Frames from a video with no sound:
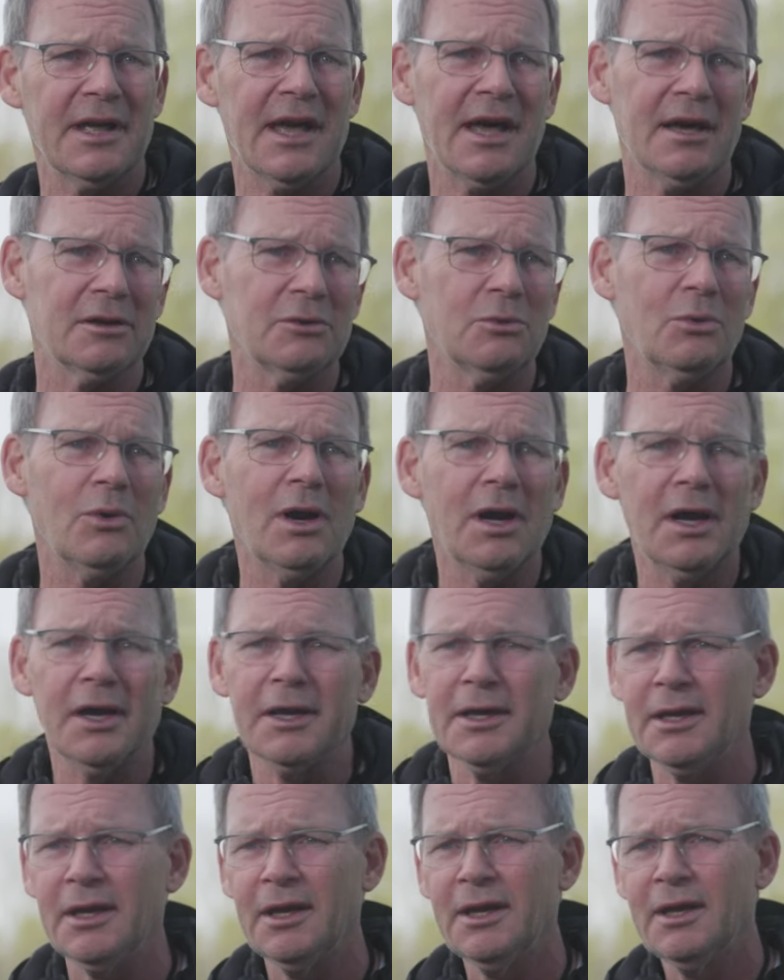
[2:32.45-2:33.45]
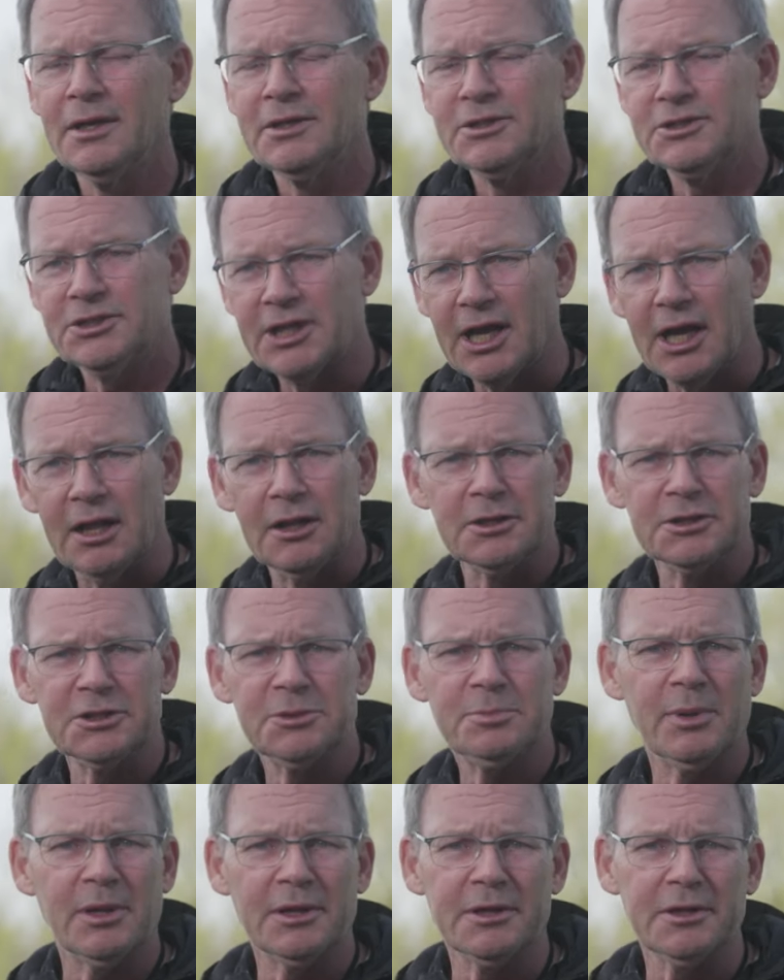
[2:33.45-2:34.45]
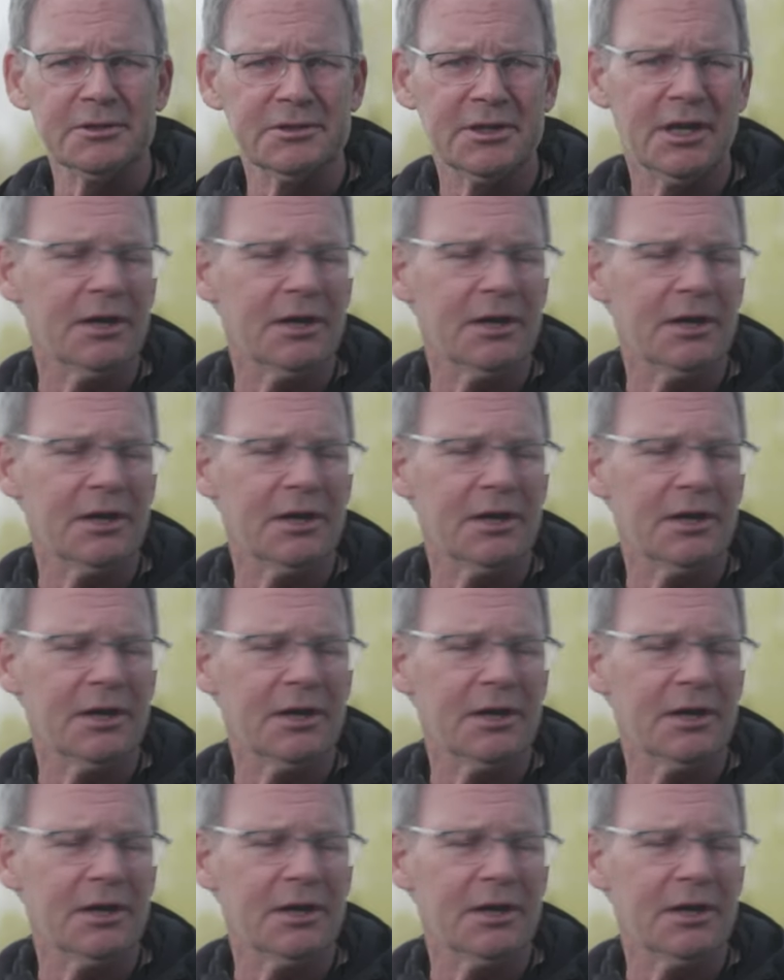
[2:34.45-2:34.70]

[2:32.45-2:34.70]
How do I challenge players?